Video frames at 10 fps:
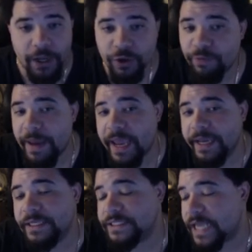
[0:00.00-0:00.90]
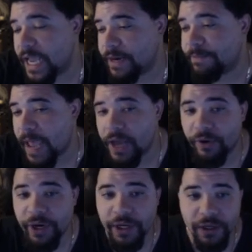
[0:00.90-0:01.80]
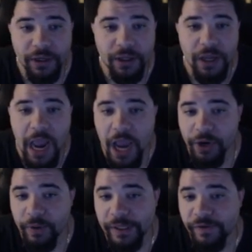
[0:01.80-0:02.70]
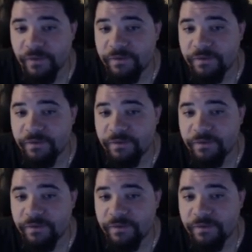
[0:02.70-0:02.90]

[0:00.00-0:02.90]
you pay 10 battery and you get to